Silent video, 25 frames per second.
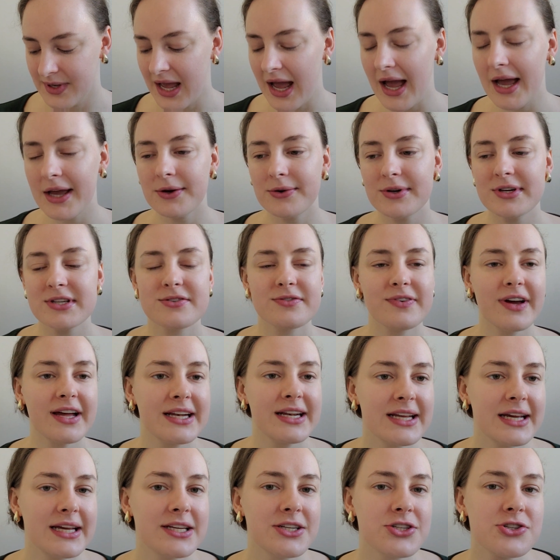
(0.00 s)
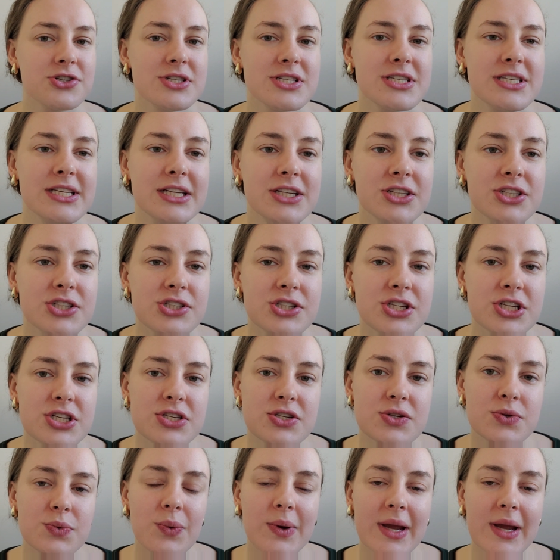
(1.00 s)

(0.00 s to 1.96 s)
I always find it interesting to just